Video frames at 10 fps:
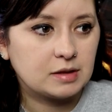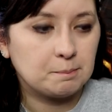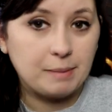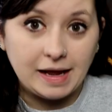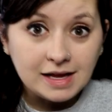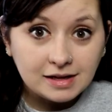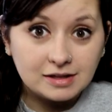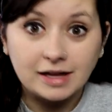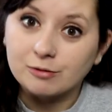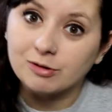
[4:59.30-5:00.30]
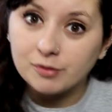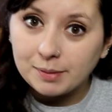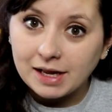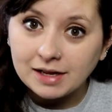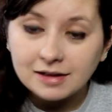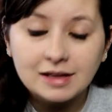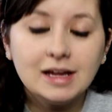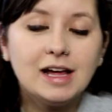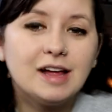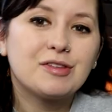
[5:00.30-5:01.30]
bank, like riverbank.
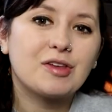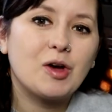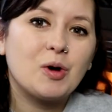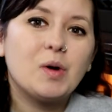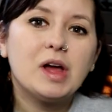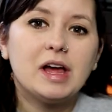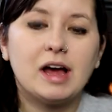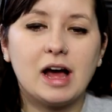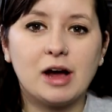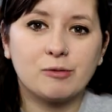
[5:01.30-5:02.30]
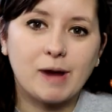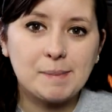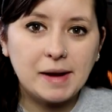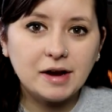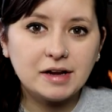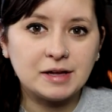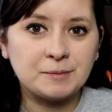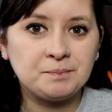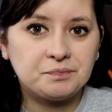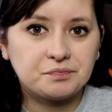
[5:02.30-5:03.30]
So
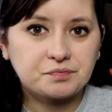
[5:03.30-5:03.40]
riparium,